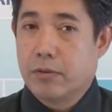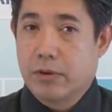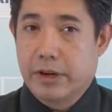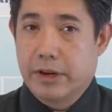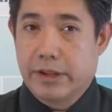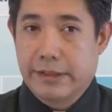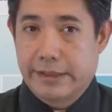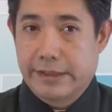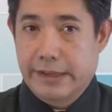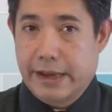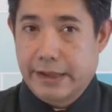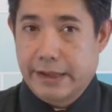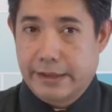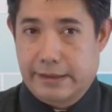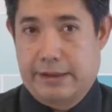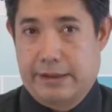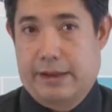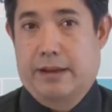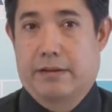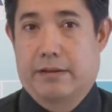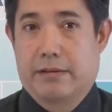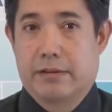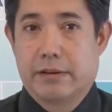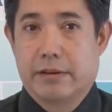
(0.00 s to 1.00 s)
what is not
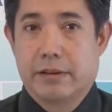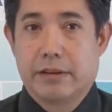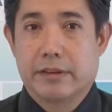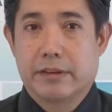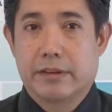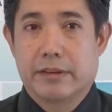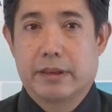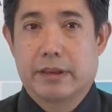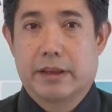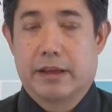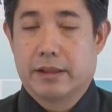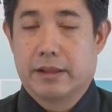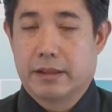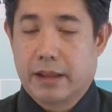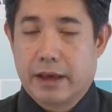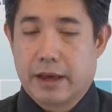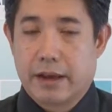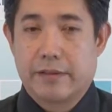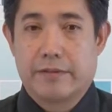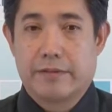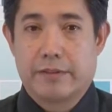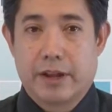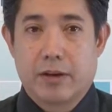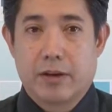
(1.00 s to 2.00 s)
standard is a lot
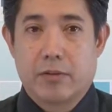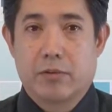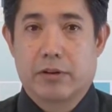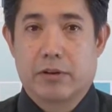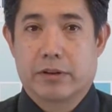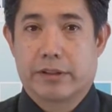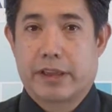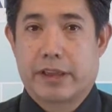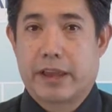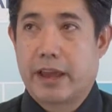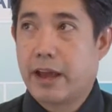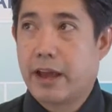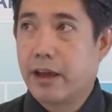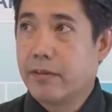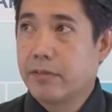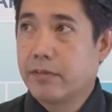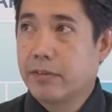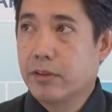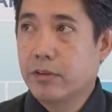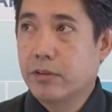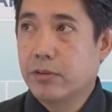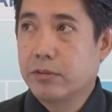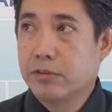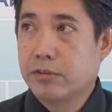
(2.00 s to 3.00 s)
of networks have
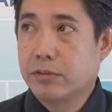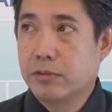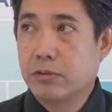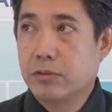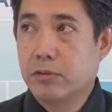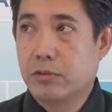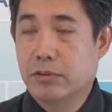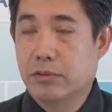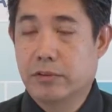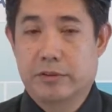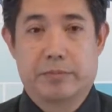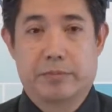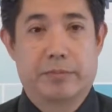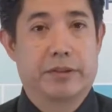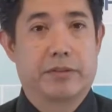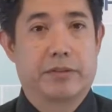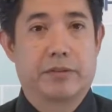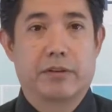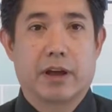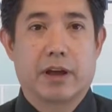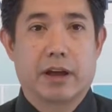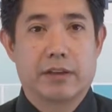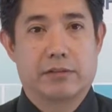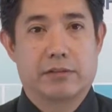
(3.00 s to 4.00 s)
those tools, but
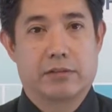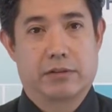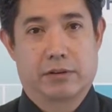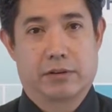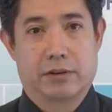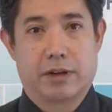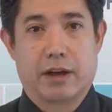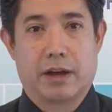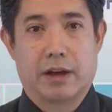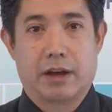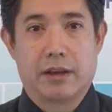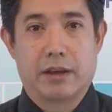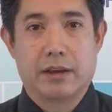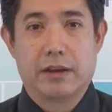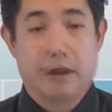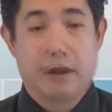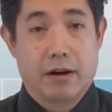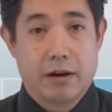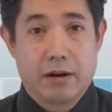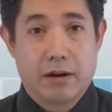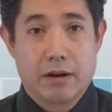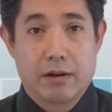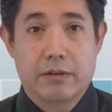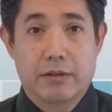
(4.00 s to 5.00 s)
they're not turned on,
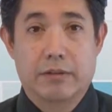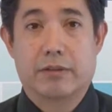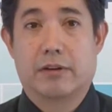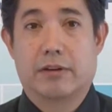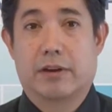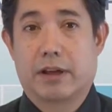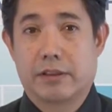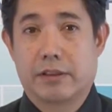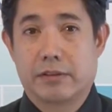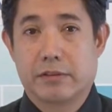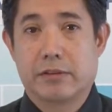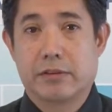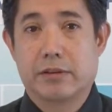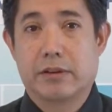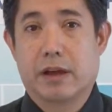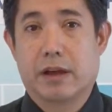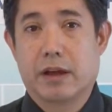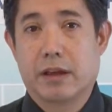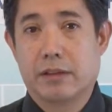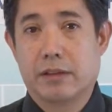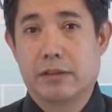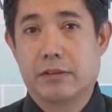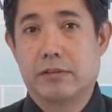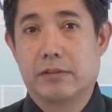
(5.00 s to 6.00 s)
or they're not turned
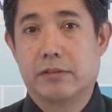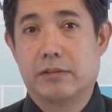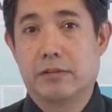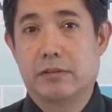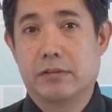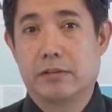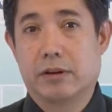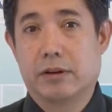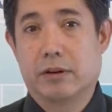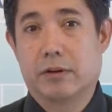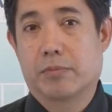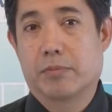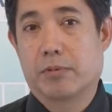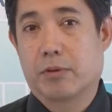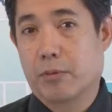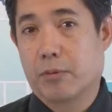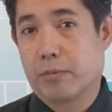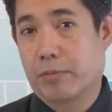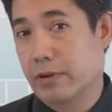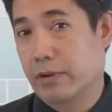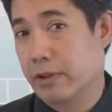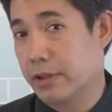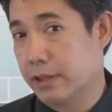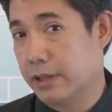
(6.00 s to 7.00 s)
on to an
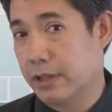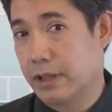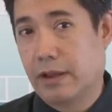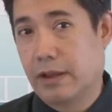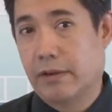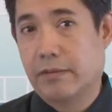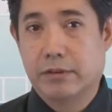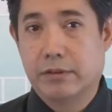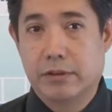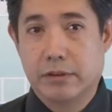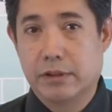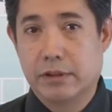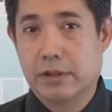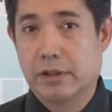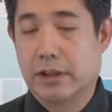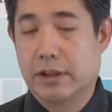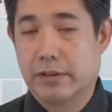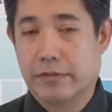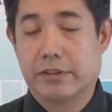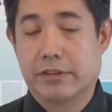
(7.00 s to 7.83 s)
appropriate level of